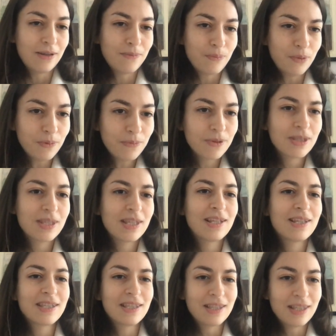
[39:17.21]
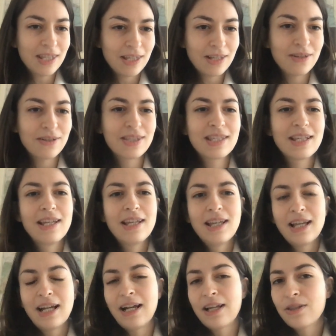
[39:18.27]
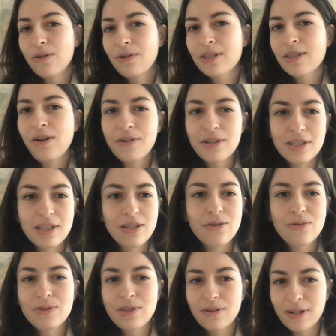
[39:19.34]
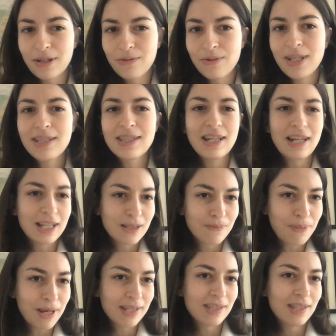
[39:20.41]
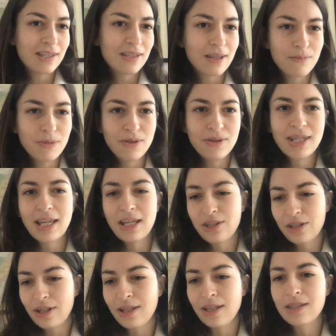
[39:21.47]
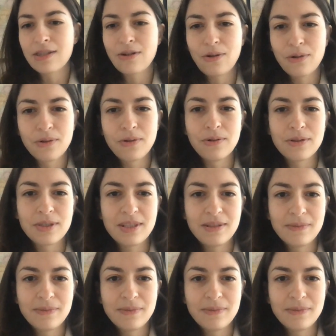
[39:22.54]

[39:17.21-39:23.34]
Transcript: purposes and deals. so as long as the user agrees and expects this communication, it's all good.